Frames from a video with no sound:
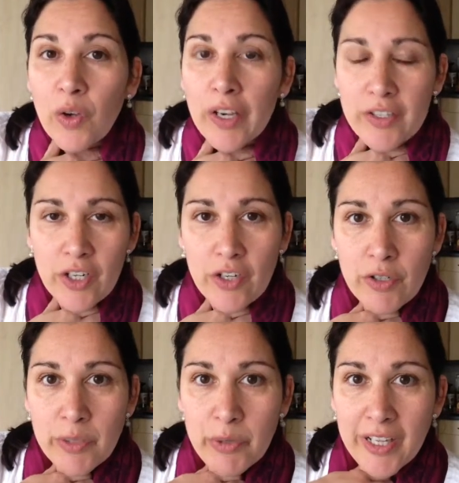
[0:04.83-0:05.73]
I started
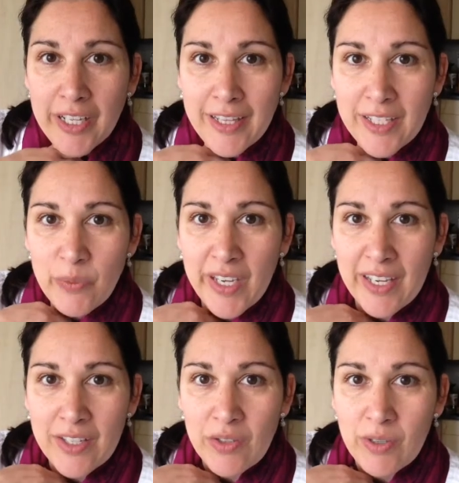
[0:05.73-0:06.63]
doing spring cleaning this
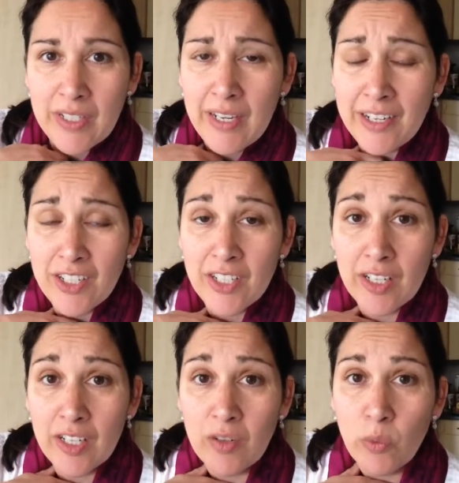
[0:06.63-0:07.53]
weekend, so I didn't
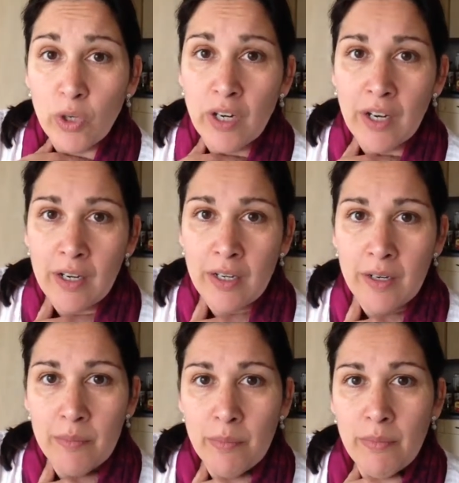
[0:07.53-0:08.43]
actually work
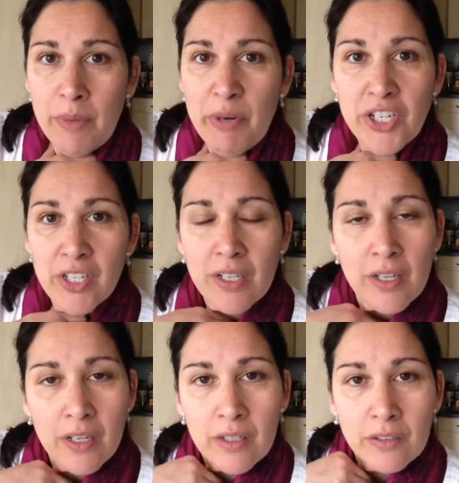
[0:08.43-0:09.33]
on my project at
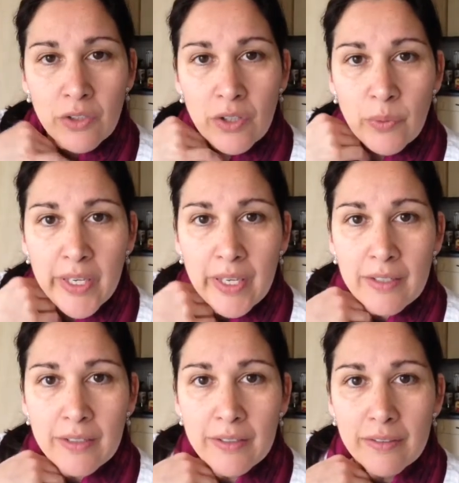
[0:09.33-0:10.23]
all during the
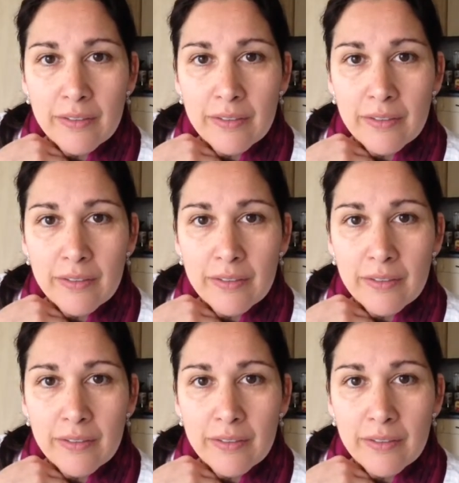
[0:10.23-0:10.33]
weekend.